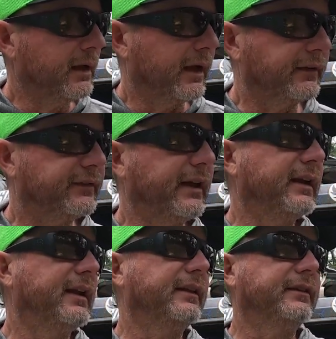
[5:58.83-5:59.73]
I set
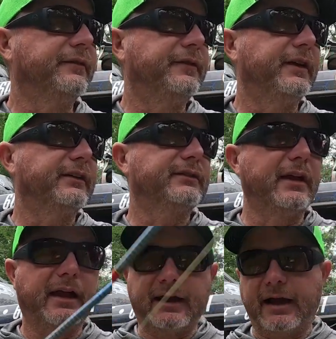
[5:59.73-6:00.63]
it at the fixed
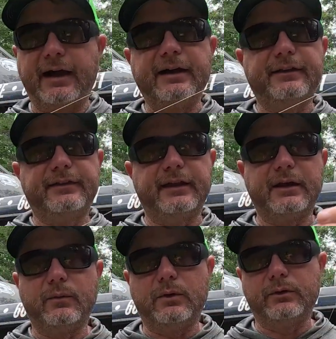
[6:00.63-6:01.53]
height that
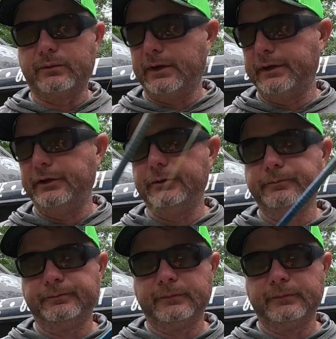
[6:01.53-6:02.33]
I want it right here,